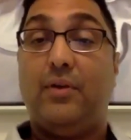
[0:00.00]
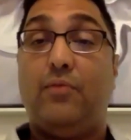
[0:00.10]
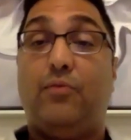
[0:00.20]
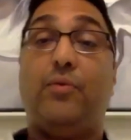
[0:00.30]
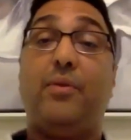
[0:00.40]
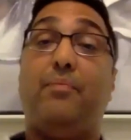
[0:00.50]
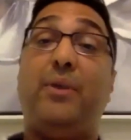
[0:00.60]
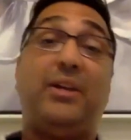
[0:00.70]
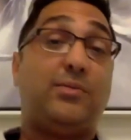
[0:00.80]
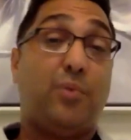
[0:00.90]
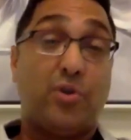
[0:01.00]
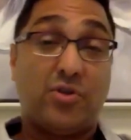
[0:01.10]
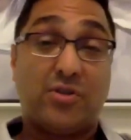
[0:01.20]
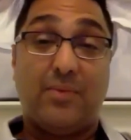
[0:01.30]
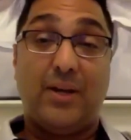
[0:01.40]
for the biggest
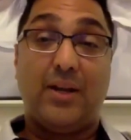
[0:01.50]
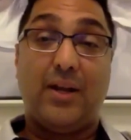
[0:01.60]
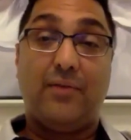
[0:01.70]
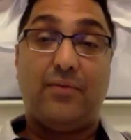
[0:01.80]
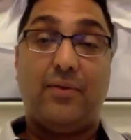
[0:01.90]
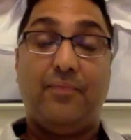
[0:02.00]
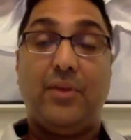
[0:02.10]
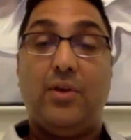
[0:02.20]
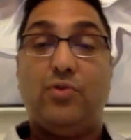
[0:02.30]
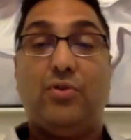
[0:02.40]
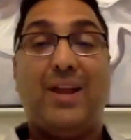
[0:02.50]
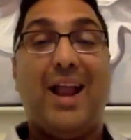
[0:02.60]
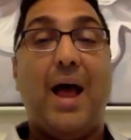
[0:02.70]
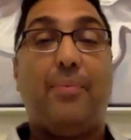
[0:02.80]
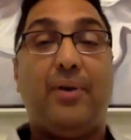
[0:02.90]
purchase of my life? So that
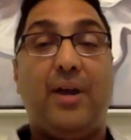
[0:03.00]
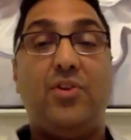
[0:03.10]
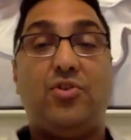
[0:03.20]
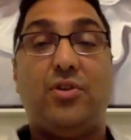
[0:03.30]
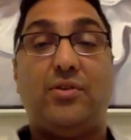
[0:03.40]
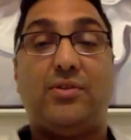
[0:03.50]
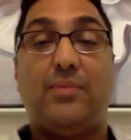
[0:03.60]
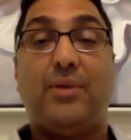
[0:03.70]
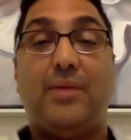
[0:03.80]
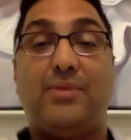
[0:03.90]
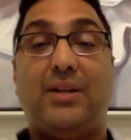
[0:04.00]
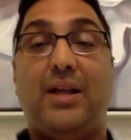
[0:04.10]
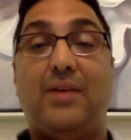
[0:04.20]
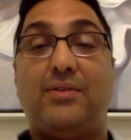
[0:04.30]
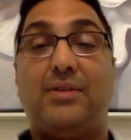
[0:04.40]
apprehension sometimes
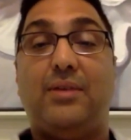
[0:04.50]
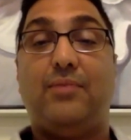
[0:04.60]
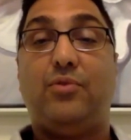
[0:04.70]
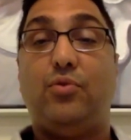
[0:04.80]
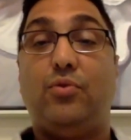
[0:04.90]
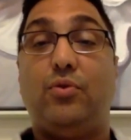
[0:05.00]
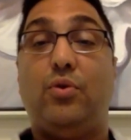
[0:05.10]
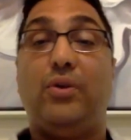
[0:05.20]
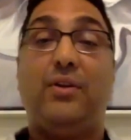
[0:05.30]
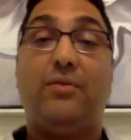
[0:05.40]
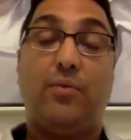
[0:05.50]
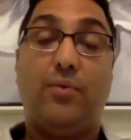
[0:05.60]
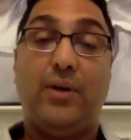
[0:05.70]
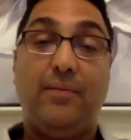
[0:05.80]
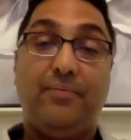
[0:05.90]
allows them to go a different
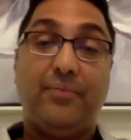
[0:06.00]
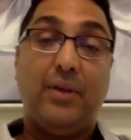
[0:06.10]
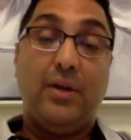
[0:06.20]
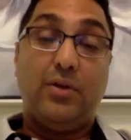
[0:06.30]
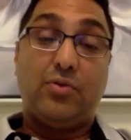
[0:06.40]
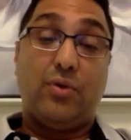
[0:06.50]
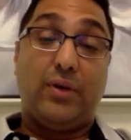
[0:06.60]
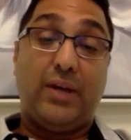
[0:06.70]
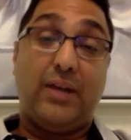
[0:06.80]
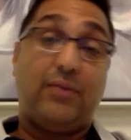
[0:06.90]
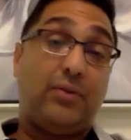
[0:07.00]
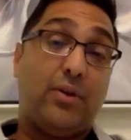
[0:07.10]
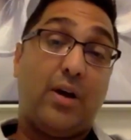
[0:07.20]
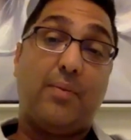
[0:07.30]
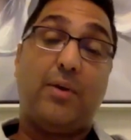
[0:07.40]
way. So again, to
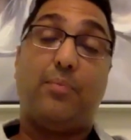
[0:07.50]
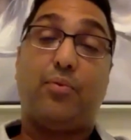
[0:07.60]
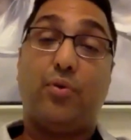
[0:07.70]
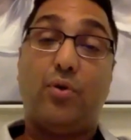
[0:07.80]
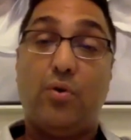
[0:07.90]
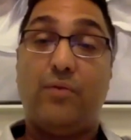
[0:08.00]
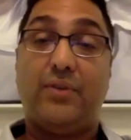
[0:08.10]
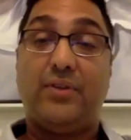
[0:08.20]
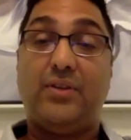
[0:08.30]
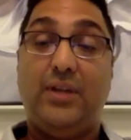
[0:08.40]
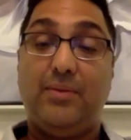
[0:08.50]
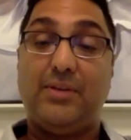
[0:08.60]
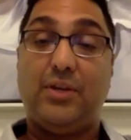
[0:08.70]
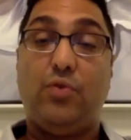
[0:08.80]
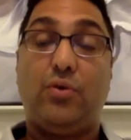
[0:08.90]
talk about a pro of the team is
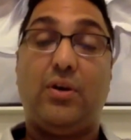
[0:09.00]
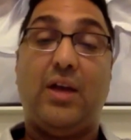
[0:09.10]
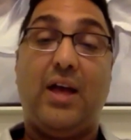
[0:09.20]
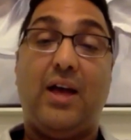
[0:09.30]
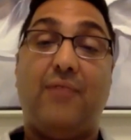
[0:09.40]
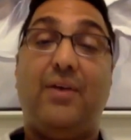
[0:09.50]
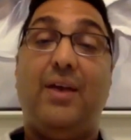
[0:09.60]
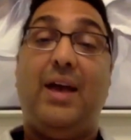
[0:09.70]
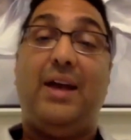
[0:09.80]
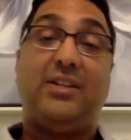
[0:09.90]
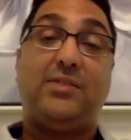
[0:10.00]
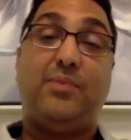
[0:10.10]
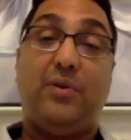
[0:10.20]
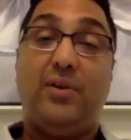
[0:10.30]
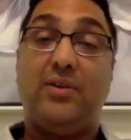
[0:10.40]
that you're going to have an
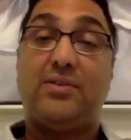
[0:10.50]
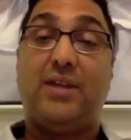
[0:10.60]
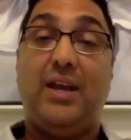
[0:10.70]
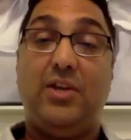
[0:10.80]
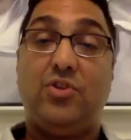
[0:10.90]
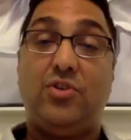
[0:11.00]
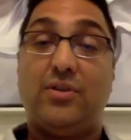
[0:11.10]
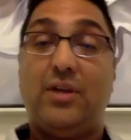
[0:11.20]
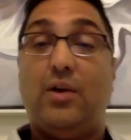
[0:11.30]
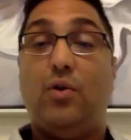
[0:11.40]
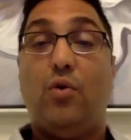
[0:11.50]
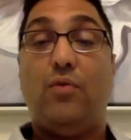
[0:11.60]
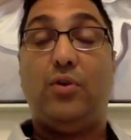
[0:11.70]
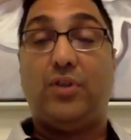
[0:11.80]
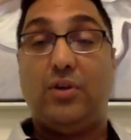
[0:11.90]
experienced agent
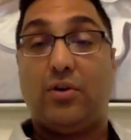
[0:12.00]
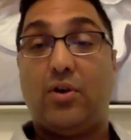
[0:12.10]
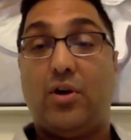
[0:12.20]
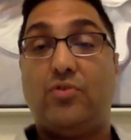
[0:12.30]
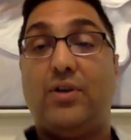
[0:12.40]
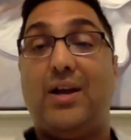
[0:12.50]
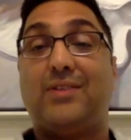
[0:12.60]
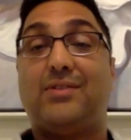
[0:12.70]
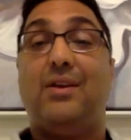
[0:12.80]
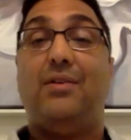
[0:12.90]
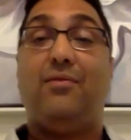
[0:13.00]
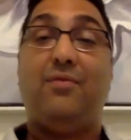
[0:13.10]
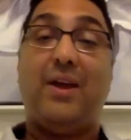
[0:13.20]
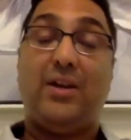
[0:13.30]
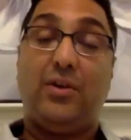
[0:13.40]
overlooking your contracts,
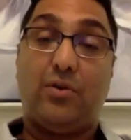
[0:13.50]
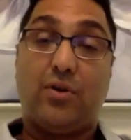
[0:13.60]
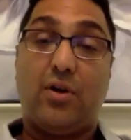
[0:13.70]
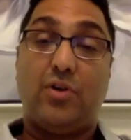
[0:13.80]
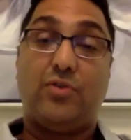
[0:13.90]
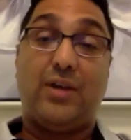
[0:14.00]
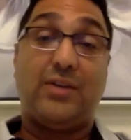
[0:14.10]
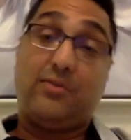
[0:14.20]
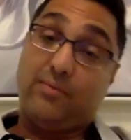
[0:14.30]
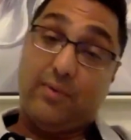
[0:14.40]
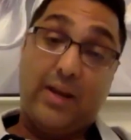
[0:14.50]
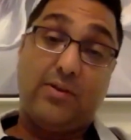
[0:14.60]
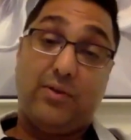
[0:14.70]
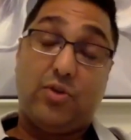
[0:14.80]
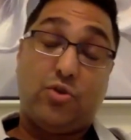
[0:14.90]
vetting your contracts,
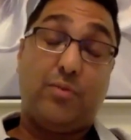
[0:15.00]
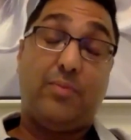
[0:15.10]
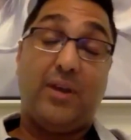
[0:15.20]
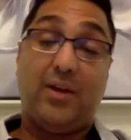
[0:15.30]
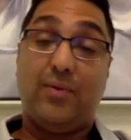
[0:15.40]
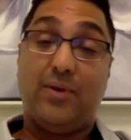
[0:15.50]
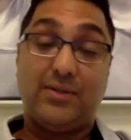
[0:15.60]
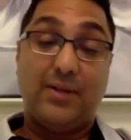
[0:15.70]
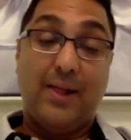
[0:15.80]
as they should be anyways,